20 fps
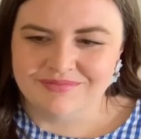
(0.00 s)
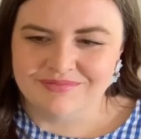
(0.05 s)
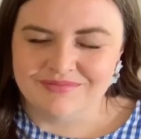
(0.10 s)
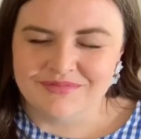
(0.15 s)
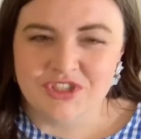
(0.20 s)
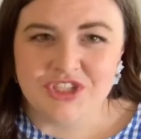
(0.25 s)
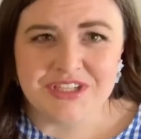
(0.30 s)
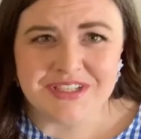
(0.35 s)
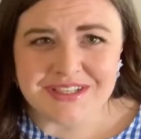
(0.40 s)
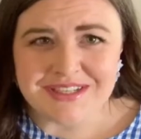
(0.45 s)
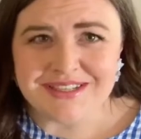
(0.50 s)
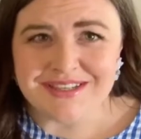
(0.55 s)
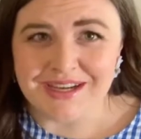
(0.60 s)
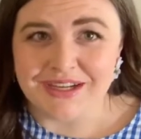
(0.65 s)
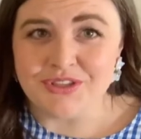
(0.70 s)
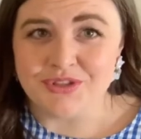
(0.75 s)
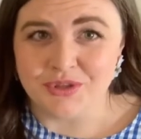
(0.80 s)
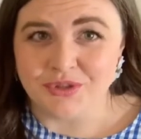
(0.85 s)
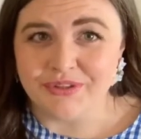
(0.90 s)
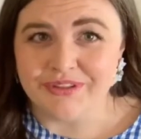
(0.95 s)
Jesus
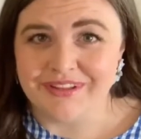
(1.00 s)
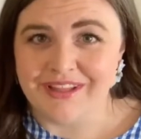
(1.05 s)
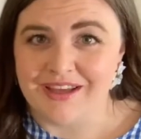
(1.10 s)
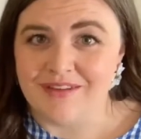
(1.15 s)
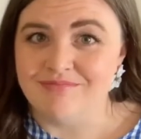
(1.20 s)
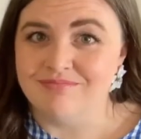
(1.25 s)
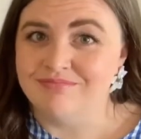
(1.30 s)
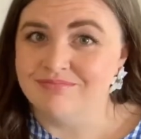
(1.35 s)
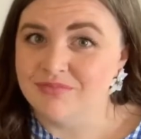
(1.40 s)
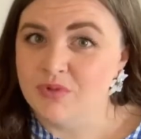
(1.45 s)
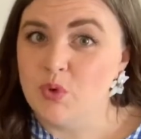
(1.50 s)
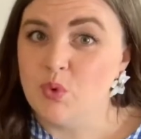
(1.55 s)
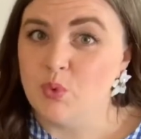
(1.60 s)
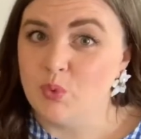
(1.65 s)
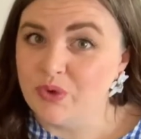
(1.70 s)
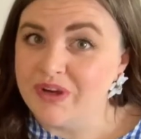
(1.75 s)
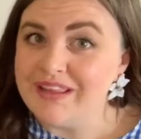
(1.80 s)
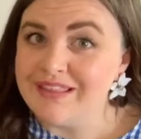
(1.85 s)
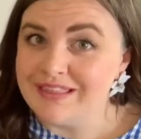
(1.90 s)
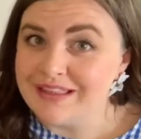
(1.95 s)
had told them,
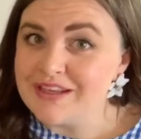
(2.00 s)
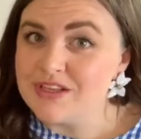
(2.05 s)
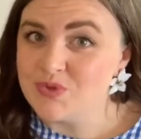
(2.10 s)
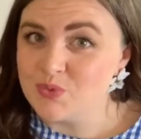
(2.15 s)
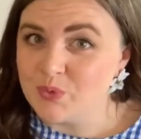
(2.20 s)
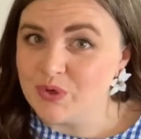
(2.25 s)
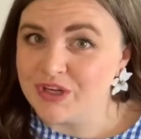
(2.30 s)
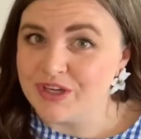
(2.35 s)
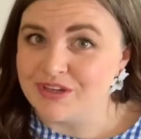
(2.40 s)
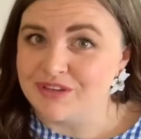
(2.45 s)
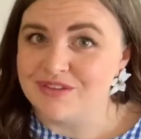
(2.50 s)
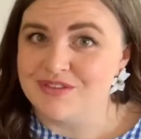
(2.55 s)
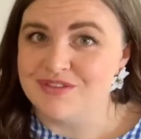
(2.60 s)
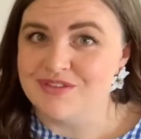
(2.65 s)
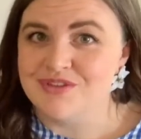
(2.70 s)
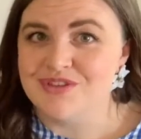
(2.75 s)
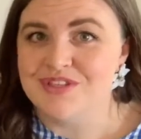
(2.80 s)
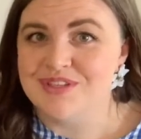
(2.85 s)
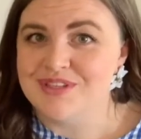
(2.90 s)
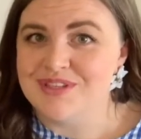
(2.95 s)
with his words,
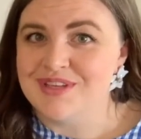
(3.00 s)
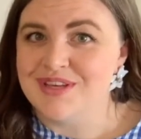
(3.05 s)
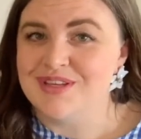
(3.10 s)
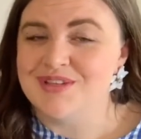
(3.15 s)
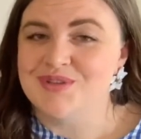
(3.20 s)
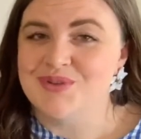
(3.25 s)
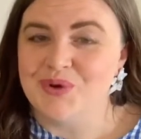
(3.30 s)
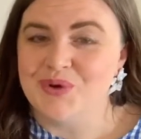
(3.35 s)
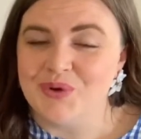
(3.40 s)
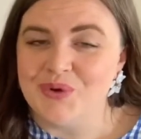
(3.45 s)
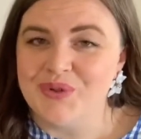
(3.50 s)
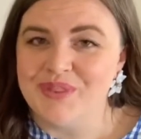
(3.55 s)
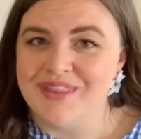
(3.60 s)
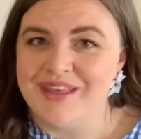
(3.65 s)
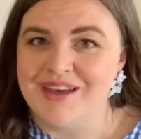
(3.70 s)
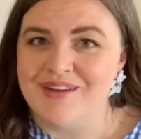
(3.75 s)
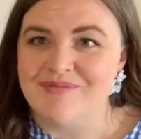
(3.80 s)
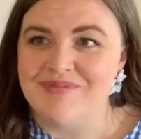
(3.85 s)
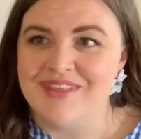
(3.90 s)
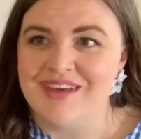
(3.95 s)
Jesus has told
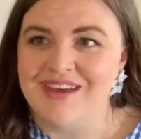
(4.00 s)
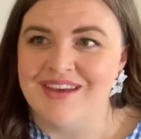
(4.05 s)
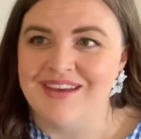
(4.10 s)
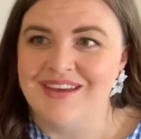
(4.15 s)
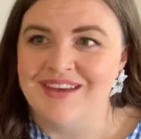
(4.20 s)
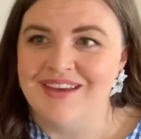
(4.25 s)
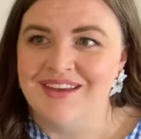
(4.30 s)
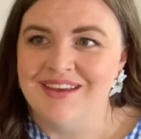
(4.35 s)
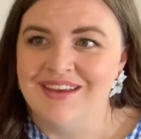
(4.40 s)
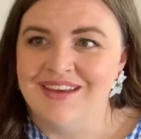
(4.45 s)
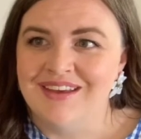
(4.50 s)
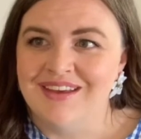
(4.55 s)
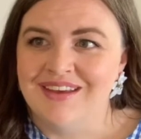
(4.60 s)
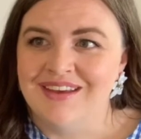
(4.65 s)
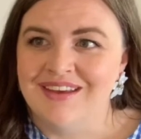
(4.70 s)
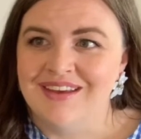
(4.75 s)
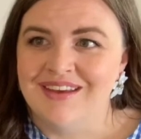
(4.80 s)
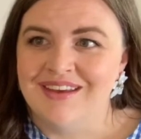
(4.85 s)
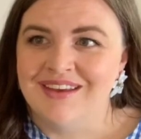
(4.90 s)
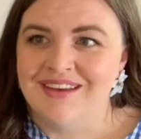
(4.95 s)
them that
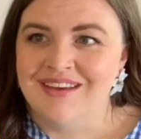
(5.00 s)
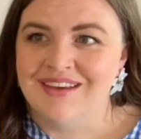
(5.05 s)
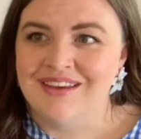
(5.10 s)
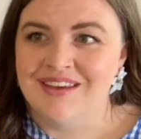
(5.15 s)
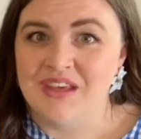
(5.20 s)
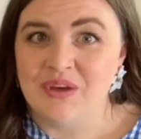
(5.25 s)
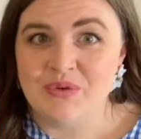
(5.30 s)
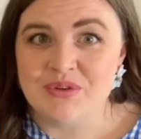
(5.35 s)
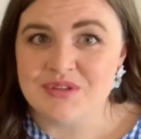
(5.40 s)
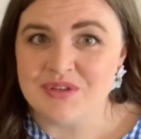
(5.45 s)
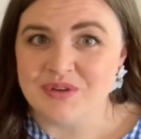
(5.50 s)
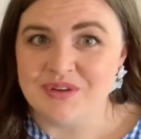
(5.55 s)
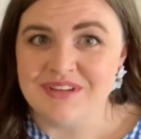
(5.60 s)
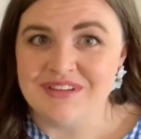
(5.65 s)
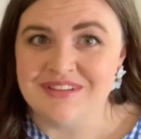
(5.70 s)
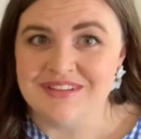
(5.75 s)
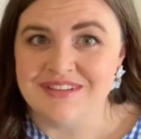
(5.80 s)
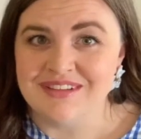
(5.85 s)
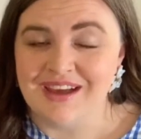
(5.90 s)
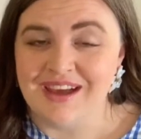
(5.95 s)
he was going
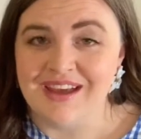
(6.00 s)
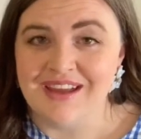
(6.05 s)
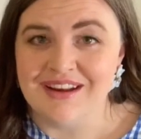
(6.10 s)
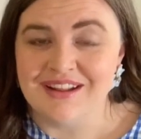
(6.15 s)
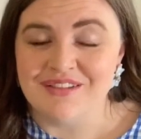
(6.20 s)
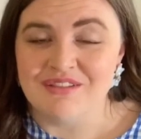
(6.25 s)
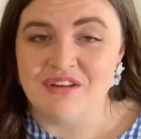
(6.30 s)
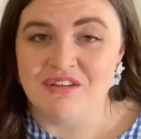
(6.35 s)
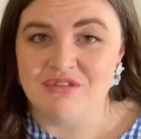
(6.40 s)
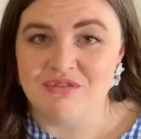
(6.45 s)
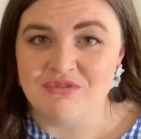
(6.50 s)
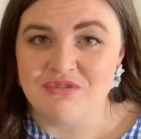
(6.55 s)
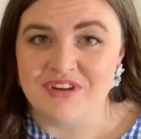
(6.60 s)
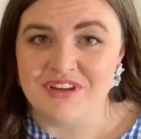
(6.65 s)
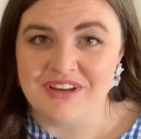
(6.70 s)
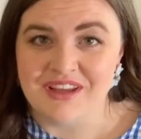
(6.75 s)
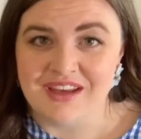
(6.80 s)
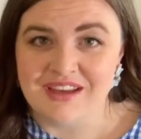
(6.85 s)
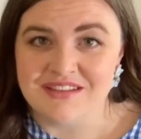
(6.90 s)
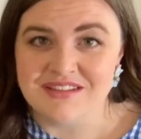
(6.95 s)
to die and then 3
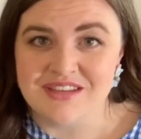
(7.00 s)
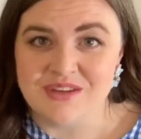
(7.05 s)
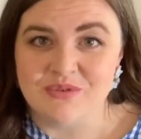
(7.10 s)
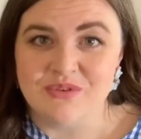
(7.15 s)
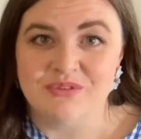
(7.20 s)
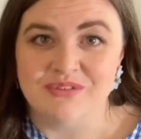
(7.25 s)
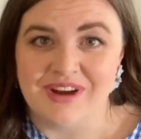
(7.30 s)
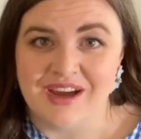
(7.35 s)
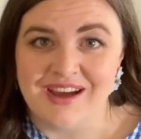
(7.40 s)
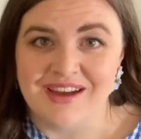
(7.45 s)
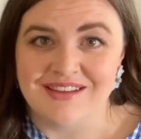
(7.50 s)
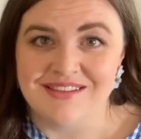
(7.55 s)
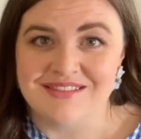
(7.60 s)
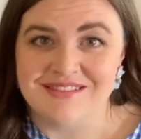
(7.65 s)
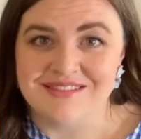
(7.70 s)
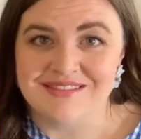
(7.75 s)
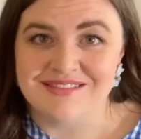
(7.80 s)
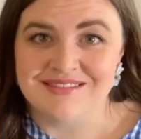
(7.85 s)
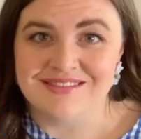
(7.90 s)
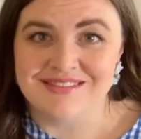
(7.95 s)
days he would rise,
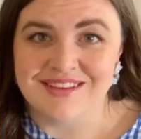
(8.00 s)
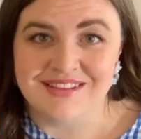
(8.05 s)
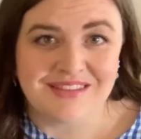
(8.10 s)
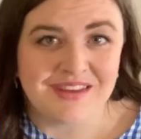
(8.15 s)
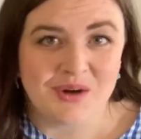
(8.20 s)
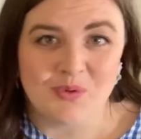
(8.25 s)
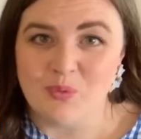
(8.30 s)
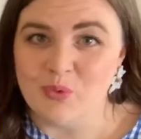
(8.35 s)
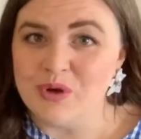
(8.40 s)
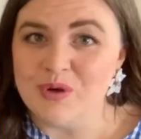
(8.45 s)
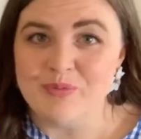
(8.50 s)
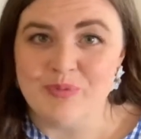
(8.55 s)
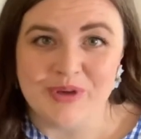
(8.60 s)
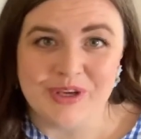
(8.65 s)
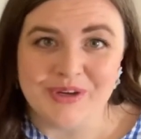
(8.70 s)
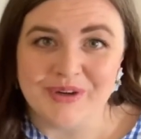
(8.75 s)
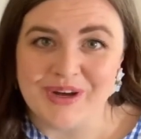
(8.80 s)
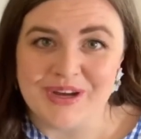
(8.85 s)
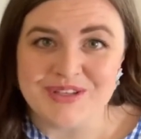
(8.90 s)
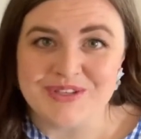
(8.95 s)
that there would be
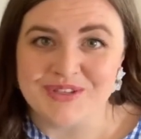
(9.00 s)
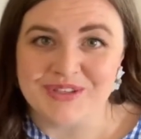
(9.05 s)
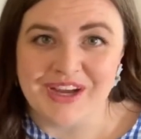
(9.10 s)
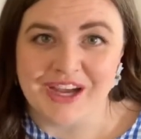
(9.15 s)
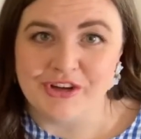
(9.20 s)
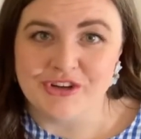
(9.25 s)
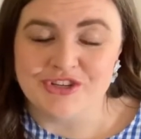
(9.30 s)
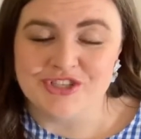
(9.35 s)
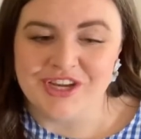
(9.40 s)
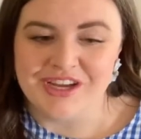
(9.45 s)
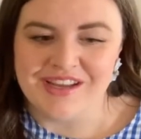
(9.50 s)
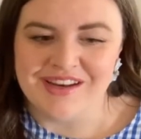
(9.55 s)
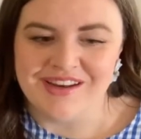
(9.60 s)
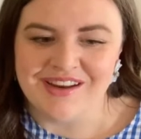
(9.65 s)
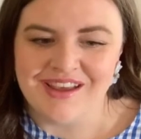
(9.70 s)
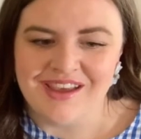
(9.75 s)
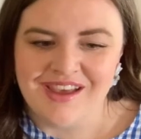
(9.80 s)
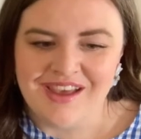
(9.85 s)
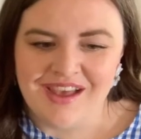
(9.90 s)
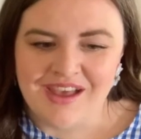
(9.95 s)
a resurrection.
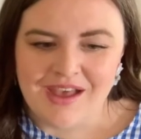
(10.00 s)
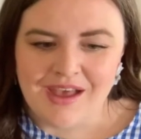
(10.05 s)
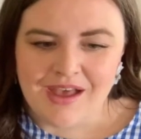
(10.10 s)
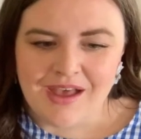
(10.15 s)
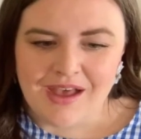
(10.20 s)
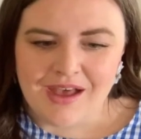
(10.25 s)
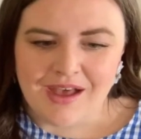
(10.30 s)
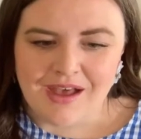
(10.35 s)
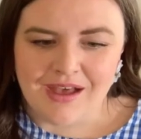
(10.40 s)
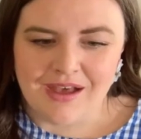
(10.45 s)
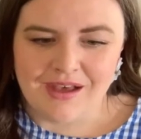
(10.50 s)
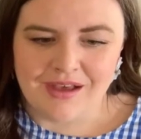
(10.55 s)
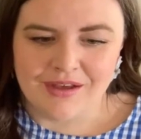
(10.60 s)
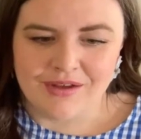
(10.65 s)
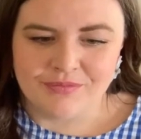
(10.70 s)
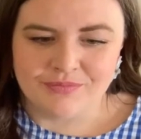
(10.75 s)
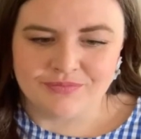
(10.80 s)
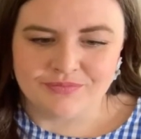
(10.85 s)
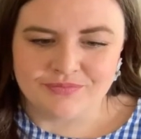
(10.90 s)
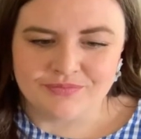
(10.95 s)
But